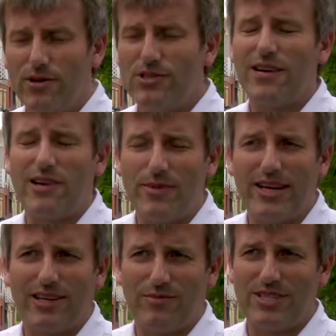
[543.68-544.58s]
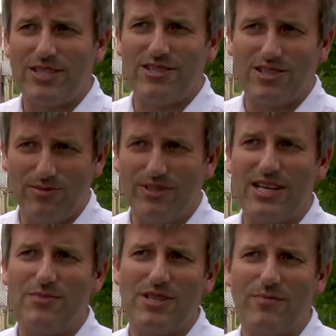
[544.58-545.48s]
used RIBA competitions a number of
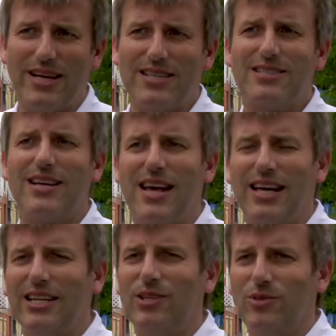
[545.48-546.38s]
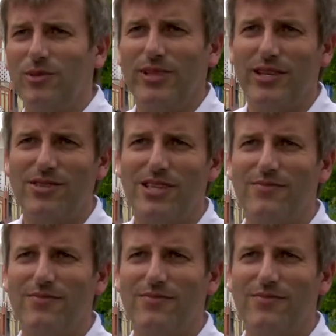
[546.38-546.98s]
times in the past, and we'll be using